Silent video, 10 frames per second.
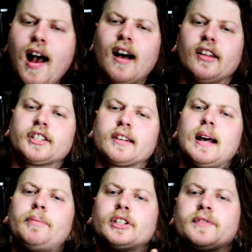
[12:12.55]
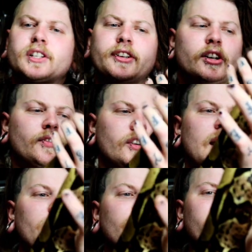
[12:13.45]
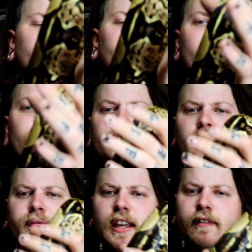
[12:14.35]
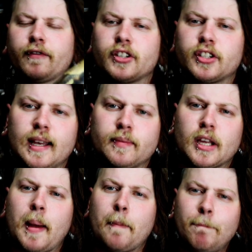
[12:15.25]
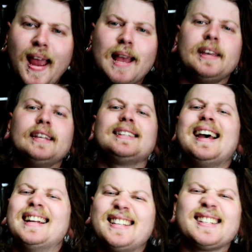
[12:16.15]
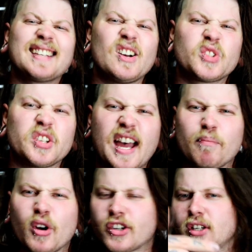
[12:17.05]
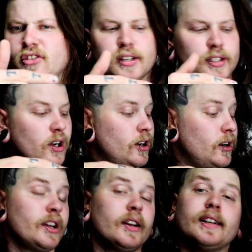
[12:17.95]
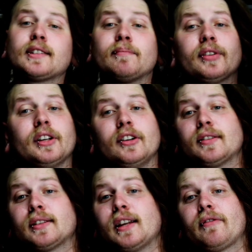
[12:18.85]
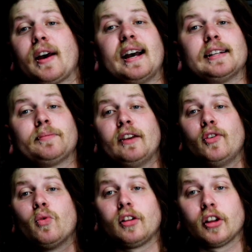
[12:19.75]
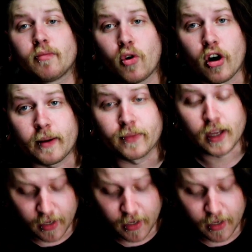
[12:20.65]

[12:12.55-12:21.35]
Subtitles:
There's a couple different tiers for a couple different folks, stuff to get first dibs on my babies, discounts on that merch you just saw earlier. It's some pretty good stuff, guys. But if you want to learn more,